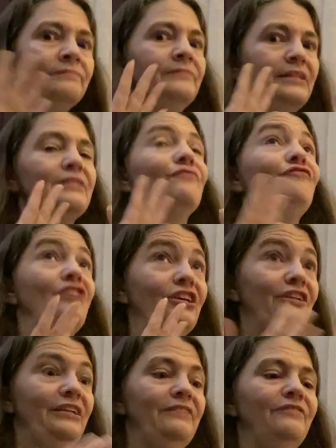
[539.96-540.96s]
it's
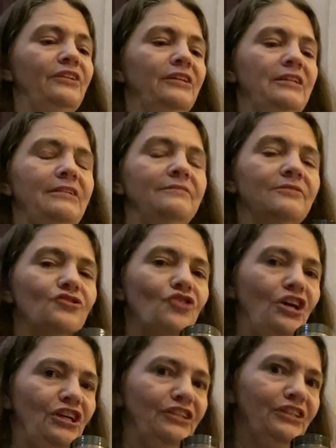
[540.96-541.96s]
very, very
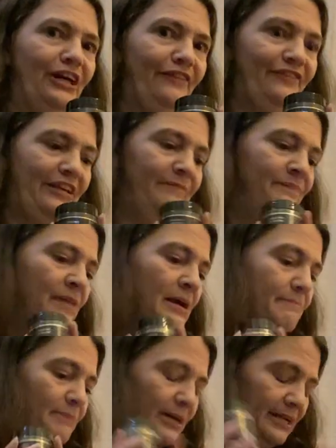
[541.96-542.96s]
strong coffee.
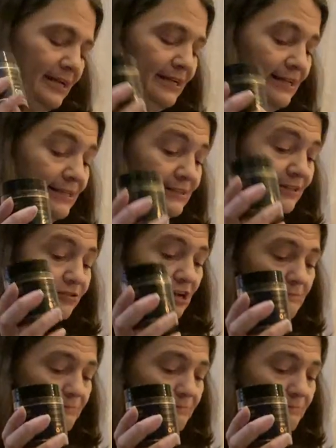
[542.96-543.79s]
But it is a great